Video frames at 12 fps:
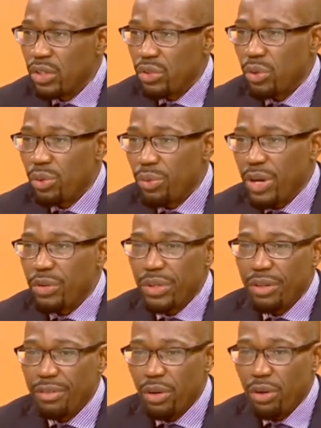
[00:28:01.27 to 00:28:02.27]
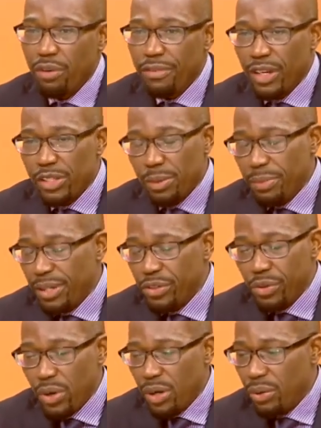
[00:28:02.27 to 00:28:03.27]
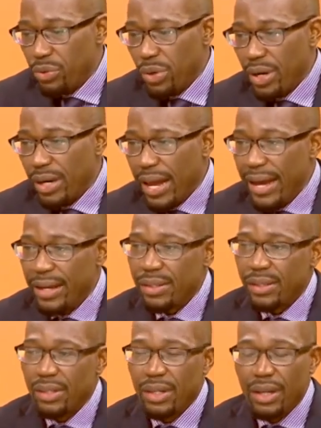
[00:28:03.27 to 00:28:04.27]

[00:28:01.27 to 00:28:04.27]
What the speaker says: So we want to give a lot of flexibility to our clients.